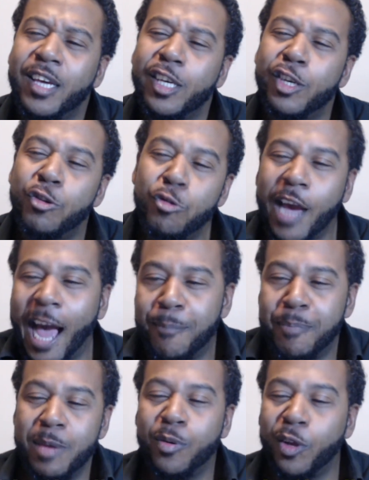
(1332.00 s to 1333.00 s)
you
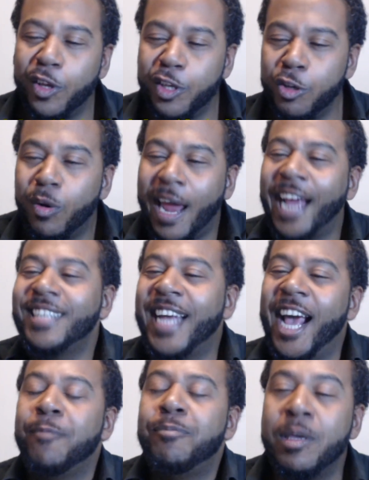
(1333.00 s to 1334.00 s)
like to
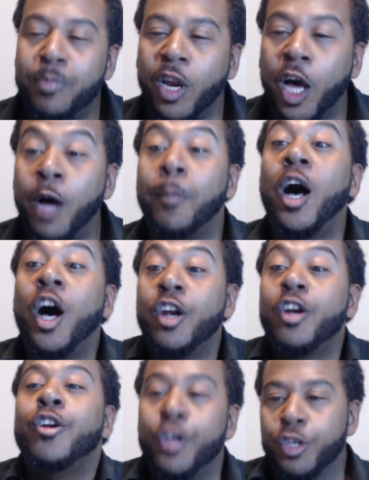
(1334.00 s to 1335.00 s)
have people up
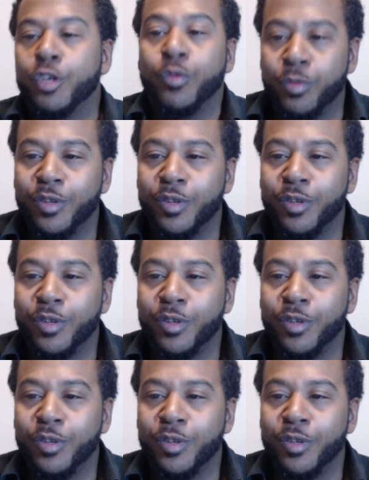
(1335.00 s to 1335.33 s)
under you.